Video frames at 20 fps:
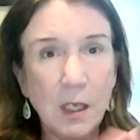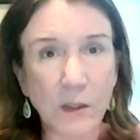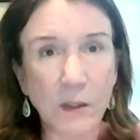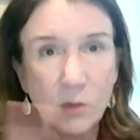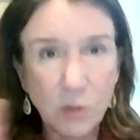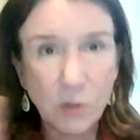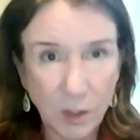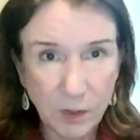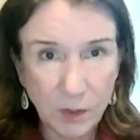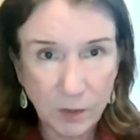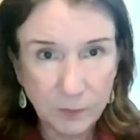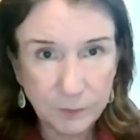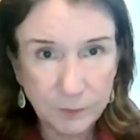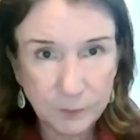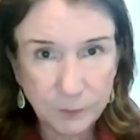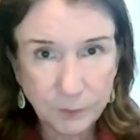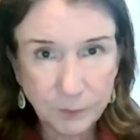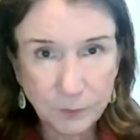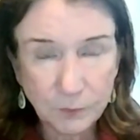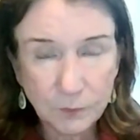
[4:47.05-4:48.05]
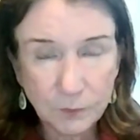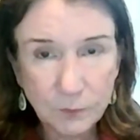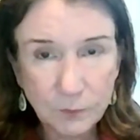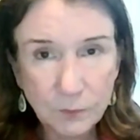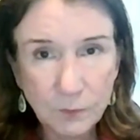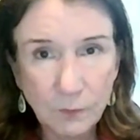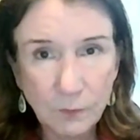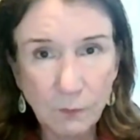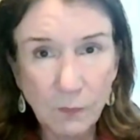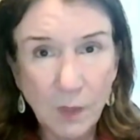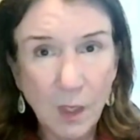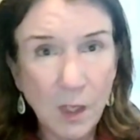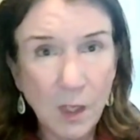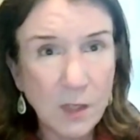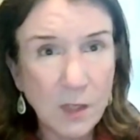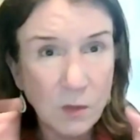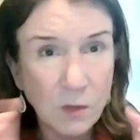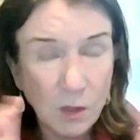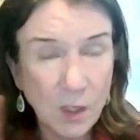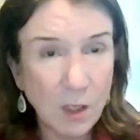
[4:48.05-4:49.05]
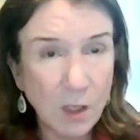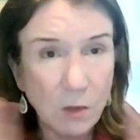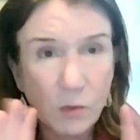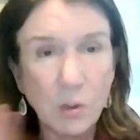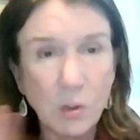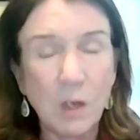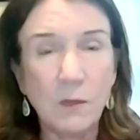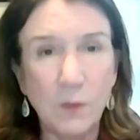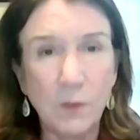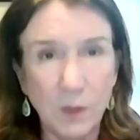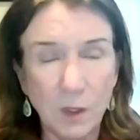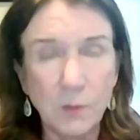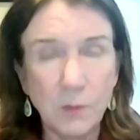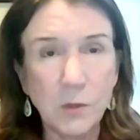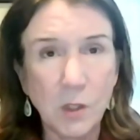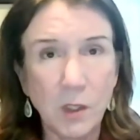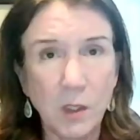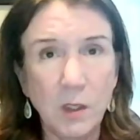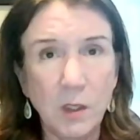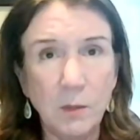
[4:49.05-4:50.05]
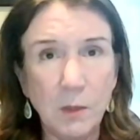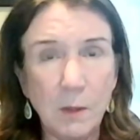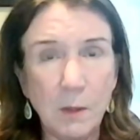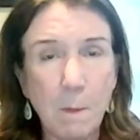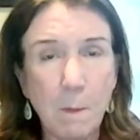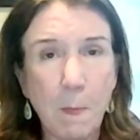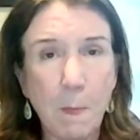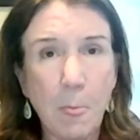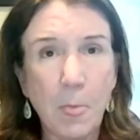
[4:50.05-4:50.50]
and China, and air traffic, I'm talking about.